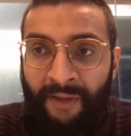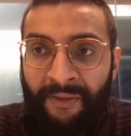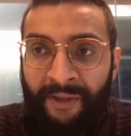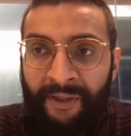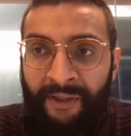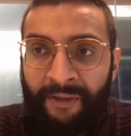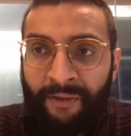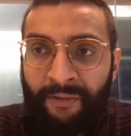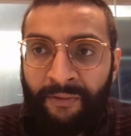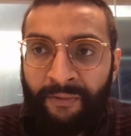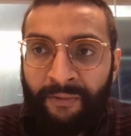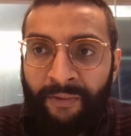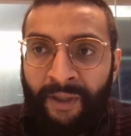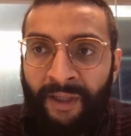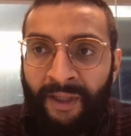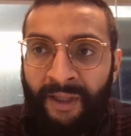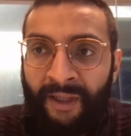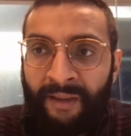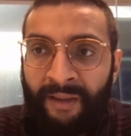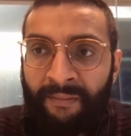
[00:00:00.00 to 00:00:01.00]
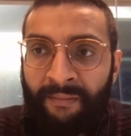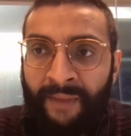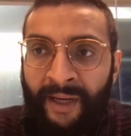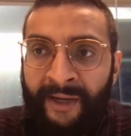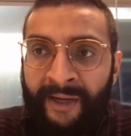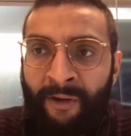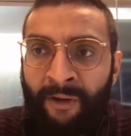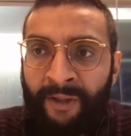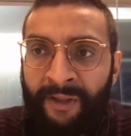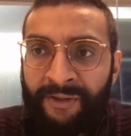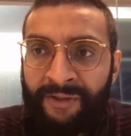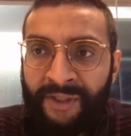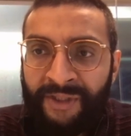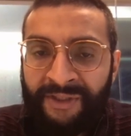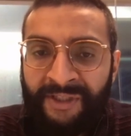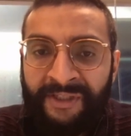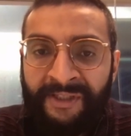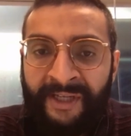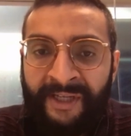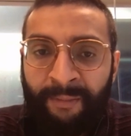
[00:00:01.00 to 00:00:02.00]
Yeah, thank you. I call it
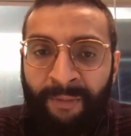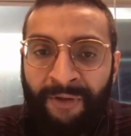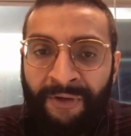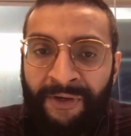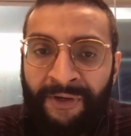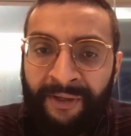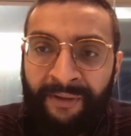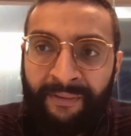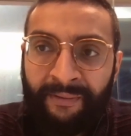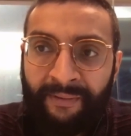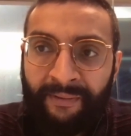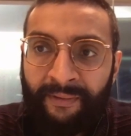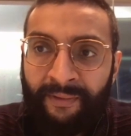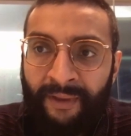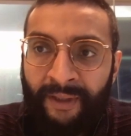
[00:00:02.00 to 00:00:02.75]
just-in-time learning.